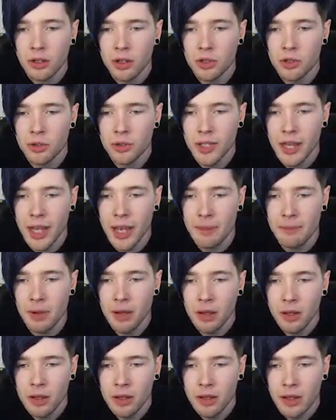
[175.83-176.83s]
Can you see
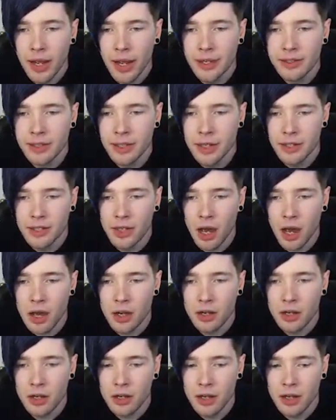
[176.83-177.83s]
him? Is it a
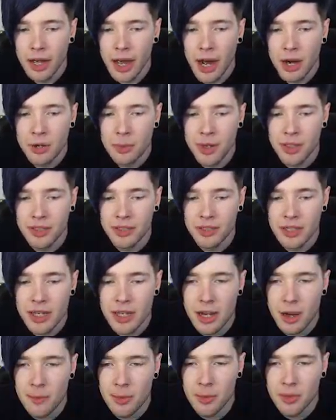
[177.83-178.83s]
duck? How do I
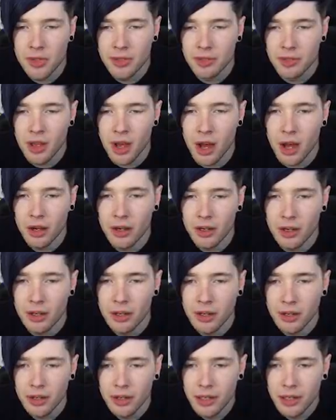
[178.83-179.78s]
sneak up on this duck?